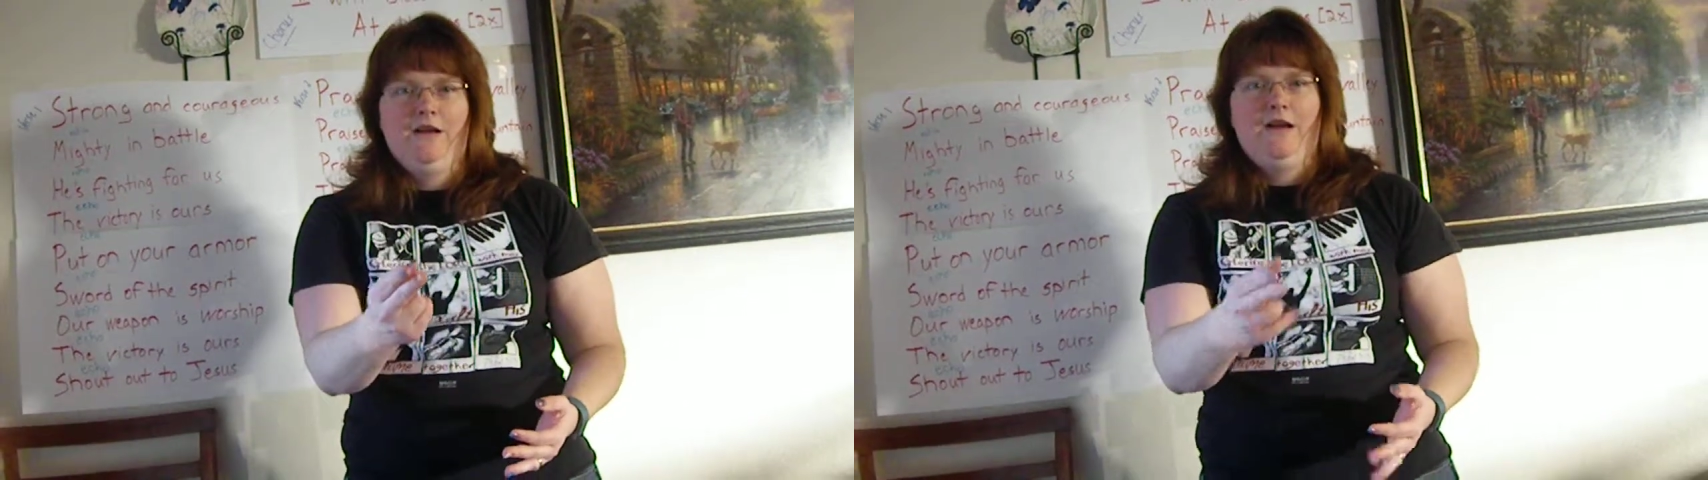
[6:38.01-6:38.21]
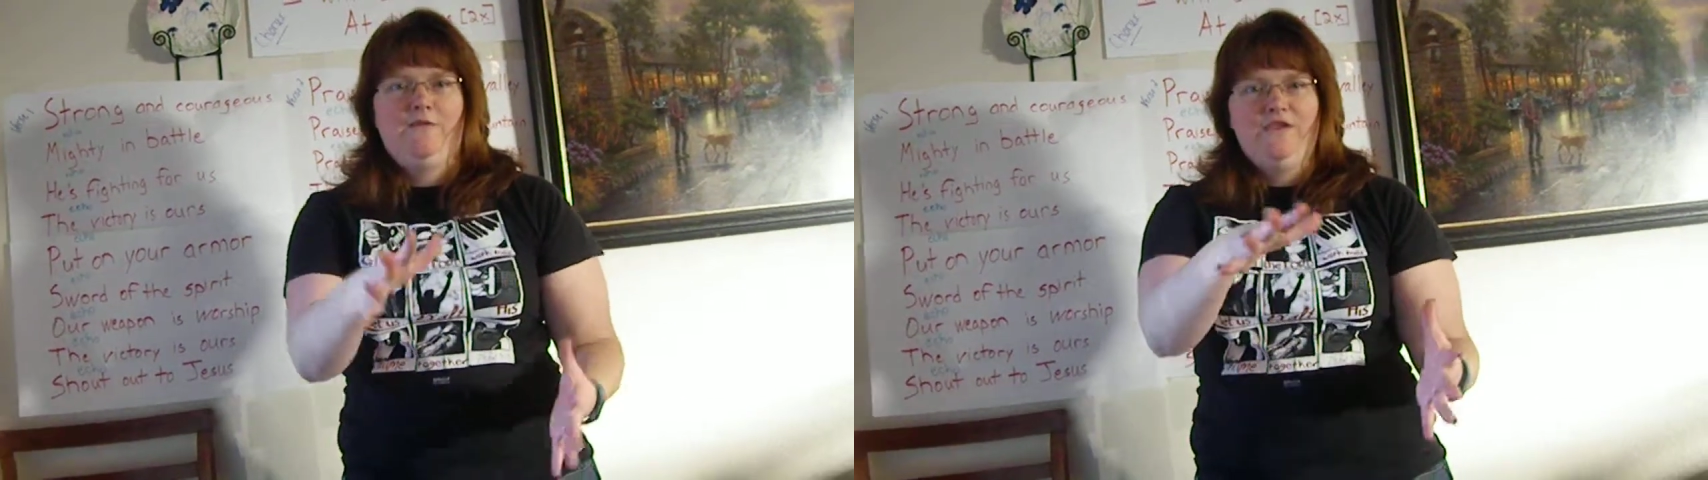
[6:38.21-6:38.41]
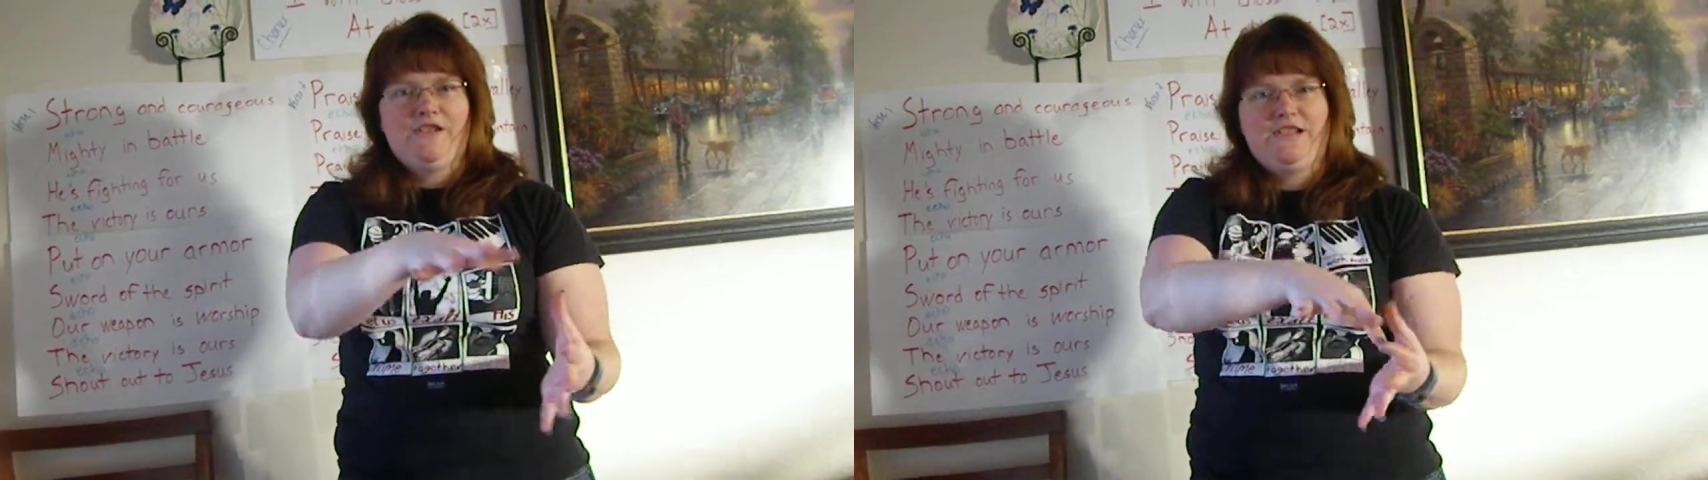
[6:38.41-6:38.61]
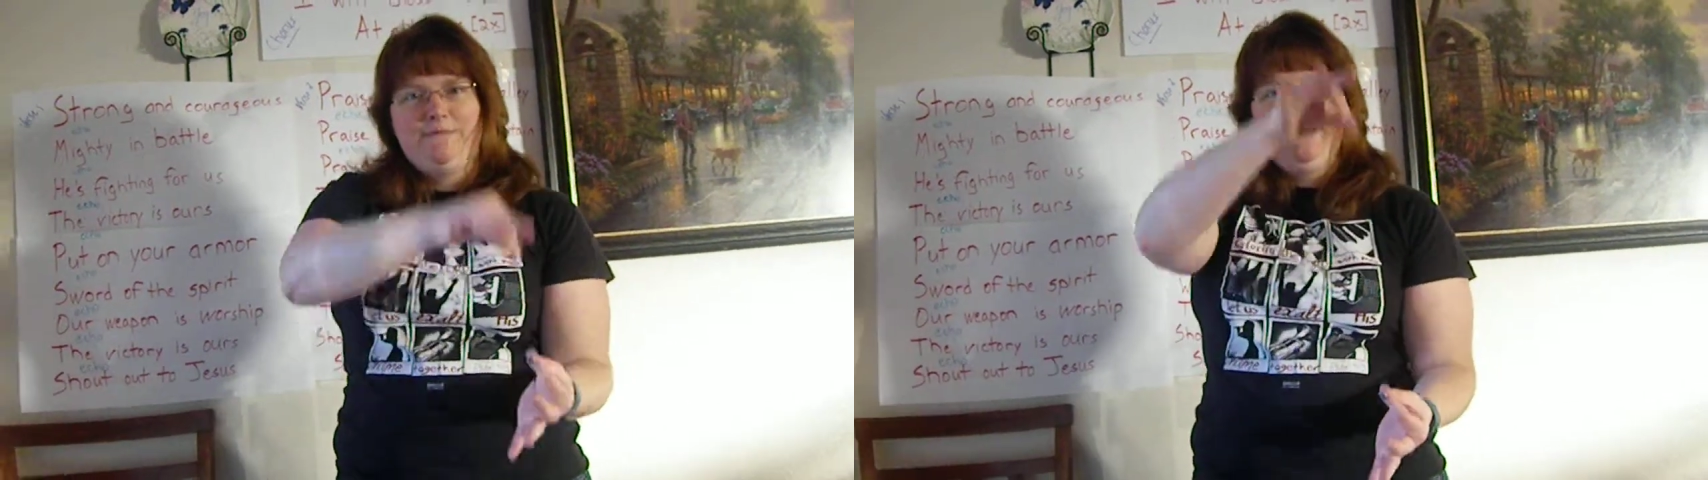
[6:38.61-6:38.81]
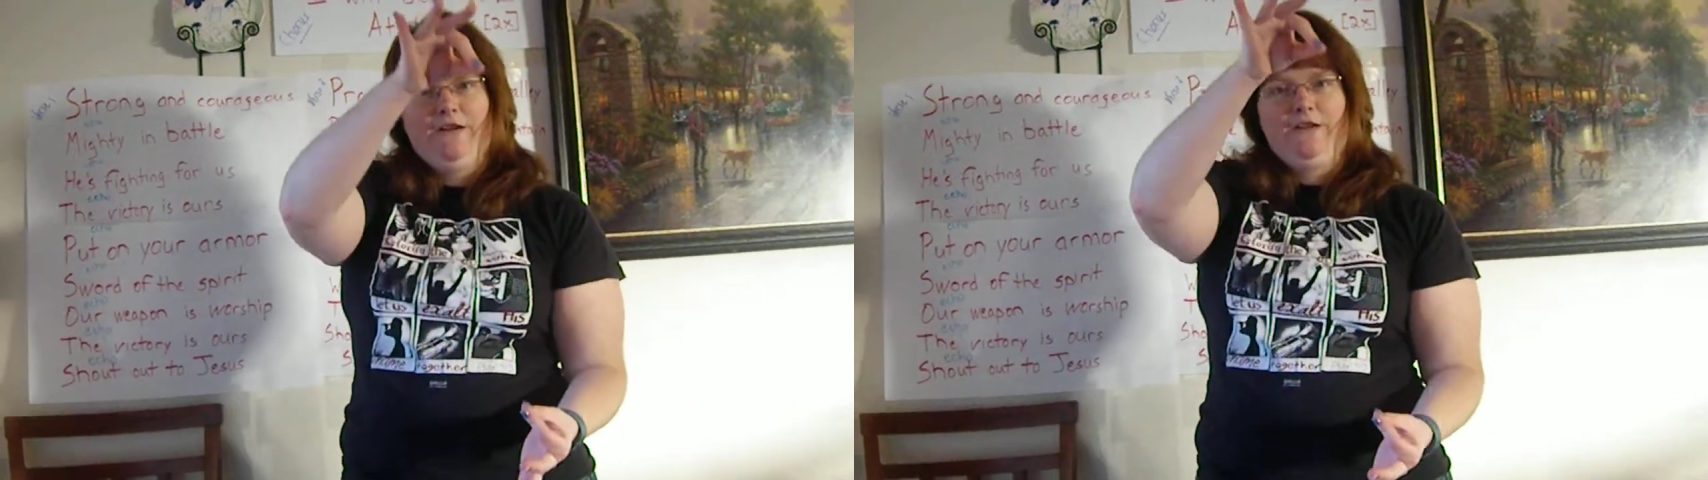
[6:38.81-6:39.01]
of the
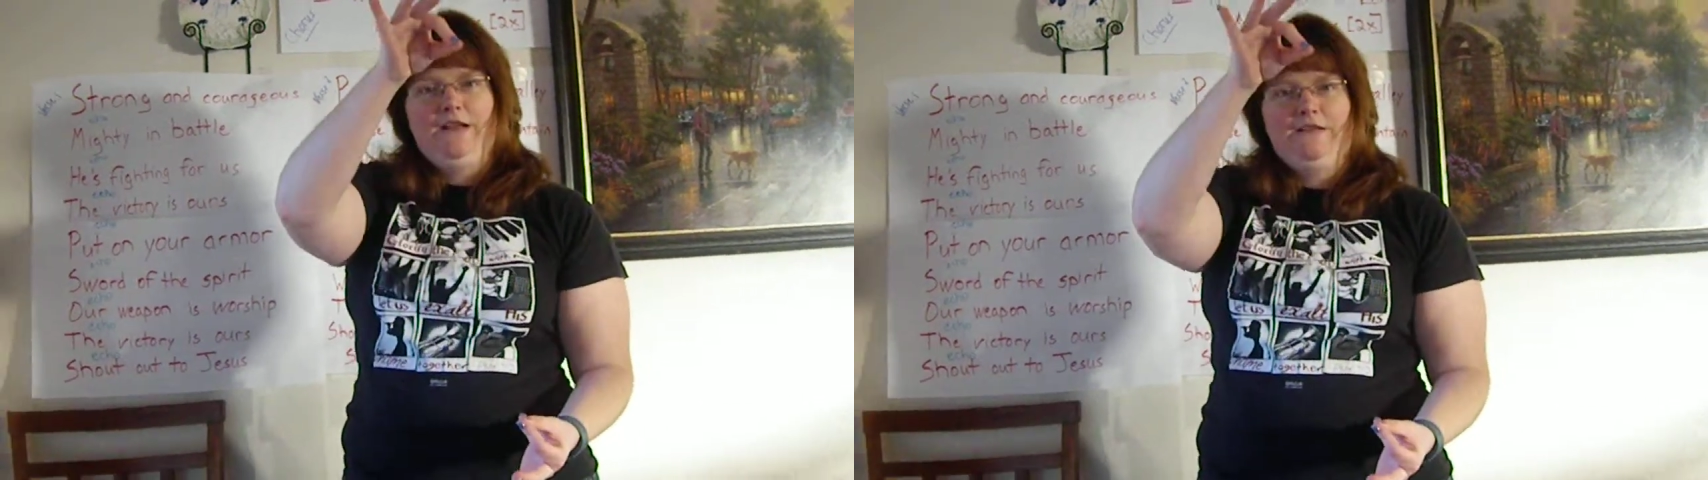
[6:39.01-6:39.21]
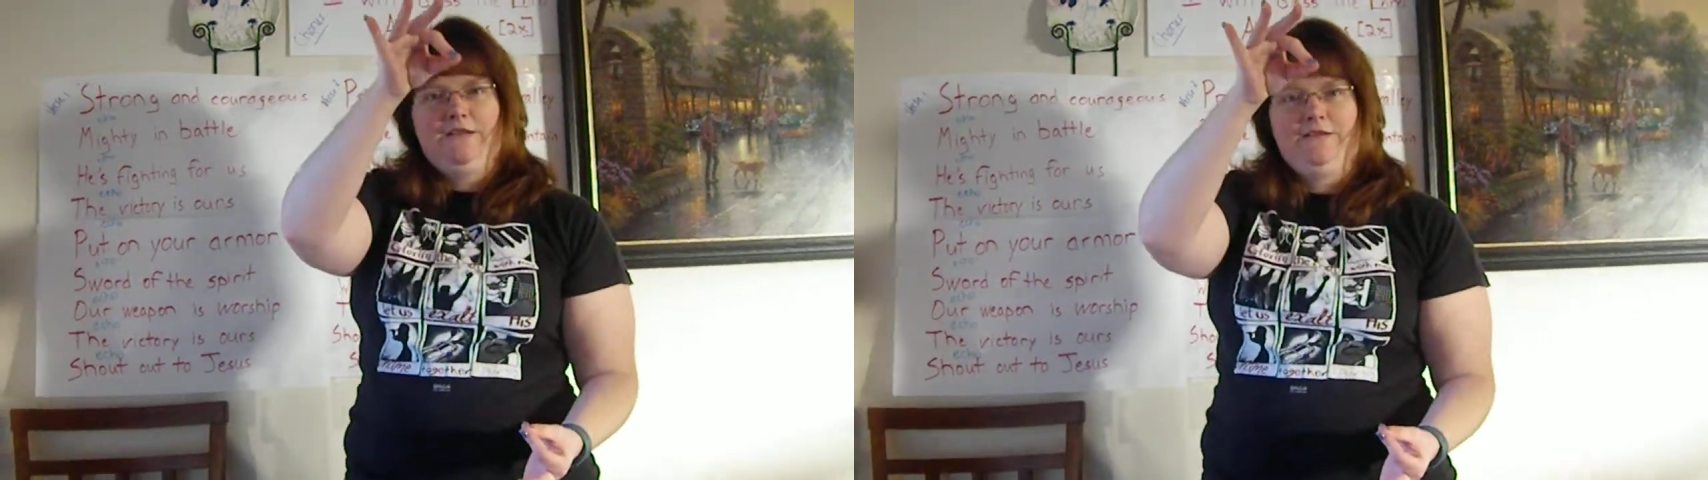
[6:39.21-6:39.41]
Spirit.